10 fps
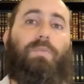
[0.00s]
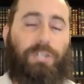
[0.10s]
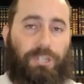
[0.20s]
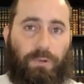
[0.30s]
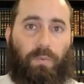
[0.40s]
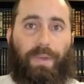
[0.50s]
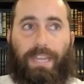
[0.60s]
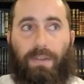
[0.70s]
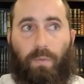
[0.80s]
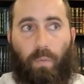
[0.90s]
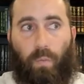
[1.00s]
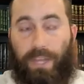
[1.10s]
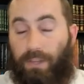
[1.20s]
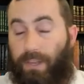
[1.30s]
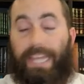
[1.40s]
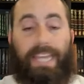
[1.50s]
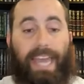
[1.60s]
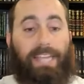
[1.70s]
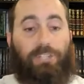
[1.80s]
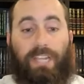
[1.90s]
we do we we
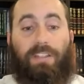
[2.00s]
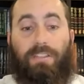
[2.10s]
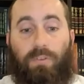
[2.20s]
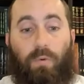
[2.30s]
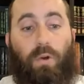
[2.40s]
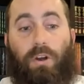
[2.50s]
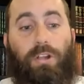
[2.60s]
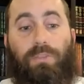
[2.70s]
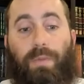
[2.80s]
engage in the world,